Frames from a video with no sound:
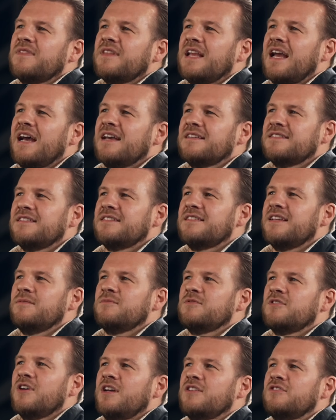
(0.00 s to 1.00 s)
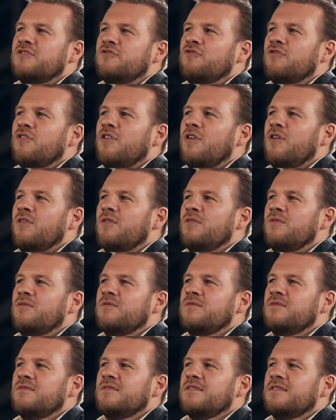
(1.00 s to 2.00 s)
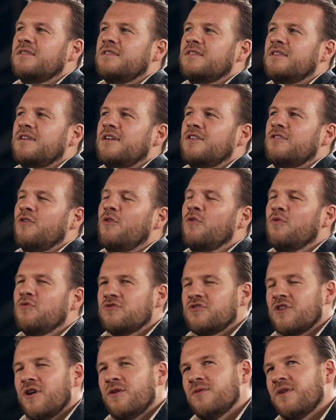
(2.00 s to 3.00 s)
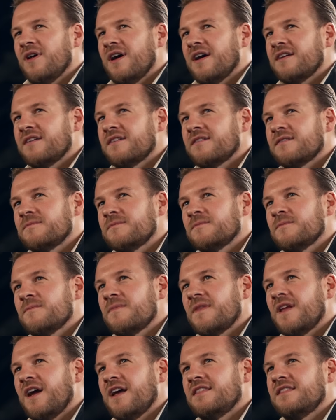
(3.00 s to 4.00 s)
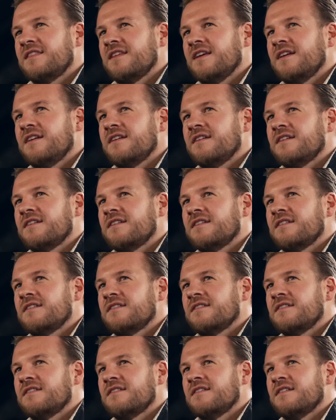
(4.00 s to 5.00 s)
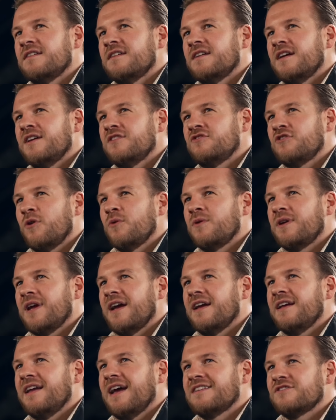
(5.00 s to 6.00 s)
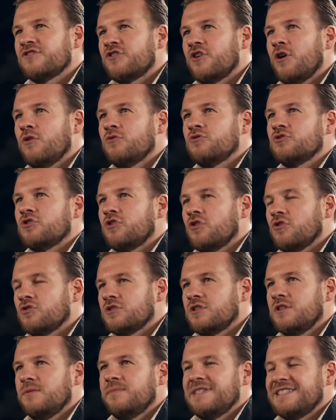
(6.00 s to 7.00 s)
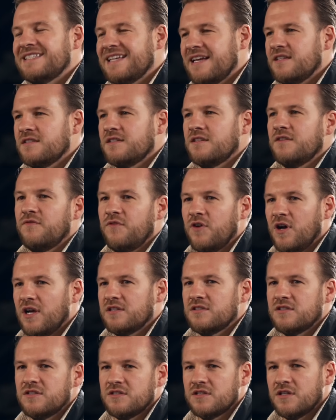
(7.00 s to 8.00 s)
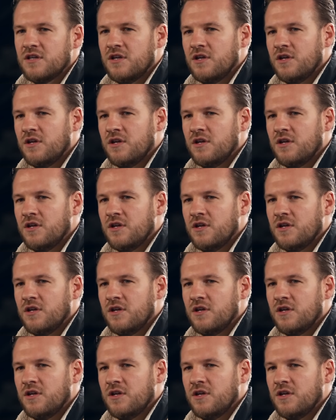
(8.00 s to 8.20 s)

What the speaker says: as the team started to grow, and also, like, I think it's okay as a coach to constantly be saying to the fighters,